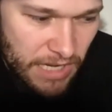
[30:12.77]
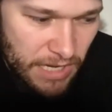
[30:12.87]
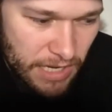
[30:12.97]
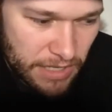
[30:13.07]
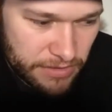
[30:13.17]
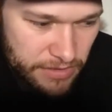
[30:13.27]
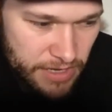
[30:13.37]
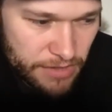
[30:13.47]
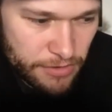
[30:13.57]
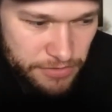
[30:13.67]

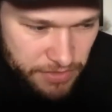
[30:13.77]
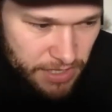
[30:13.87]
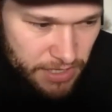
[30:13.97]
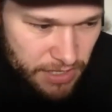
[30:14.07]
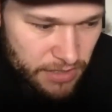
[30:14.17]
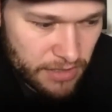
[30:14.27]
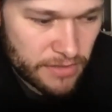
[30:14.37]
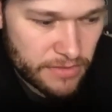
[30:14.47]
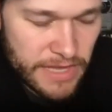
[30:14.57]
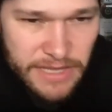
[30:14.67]
Another thing
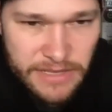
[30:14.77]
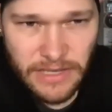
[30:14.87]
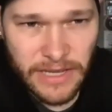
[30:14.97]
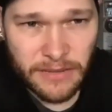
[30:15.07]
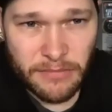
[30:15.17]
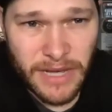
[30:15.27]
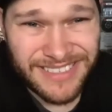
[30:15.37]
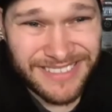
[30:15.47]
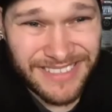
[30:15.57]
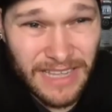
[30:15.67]
that is like my
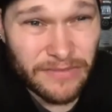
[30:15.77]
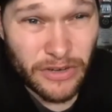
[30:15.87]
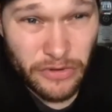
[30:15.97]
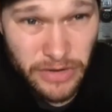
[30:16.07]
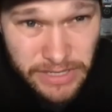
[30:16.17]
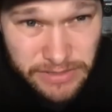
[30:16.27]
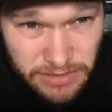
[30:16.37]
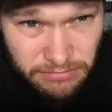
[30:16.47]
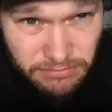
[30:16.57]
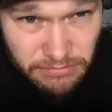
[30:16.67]
saving
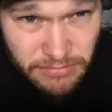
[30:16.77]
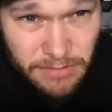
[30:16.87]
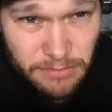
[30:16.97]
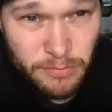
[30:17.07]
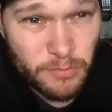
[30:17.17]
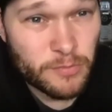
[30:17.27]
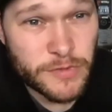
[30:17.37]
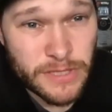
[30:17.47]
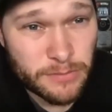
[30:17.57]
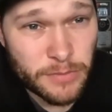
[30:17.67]
grace, and
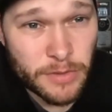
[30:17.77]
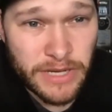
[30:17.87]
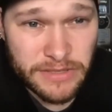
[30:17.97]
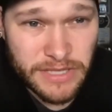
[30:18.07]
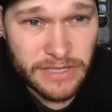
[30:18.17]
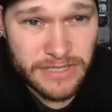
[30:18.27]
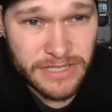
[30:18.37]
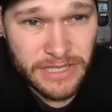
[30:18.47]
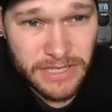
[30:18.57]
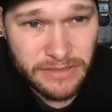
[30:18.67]
some people might say it's
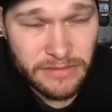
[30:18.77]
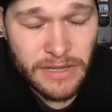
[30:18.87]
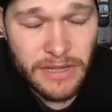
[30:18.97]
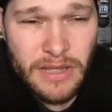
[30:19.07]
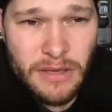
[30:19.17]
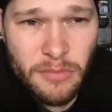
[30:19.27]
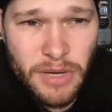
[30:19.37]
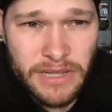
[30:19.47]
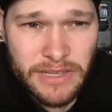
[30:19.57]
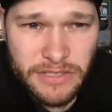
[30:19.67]
cheating,
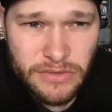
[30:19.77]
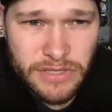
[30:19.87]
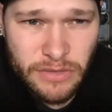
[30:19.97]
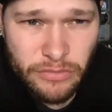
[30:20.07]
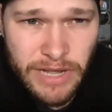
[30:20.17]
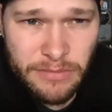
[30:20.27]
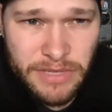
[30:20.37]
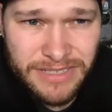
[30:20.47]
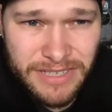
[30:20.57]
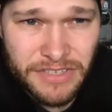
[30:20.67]
but it's using a
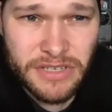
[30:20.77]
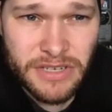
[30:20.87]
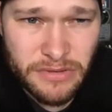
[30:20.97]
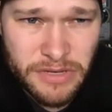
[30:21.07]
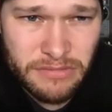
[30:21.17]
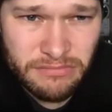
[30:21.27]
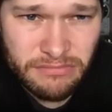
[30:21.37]
rhyming dictionary.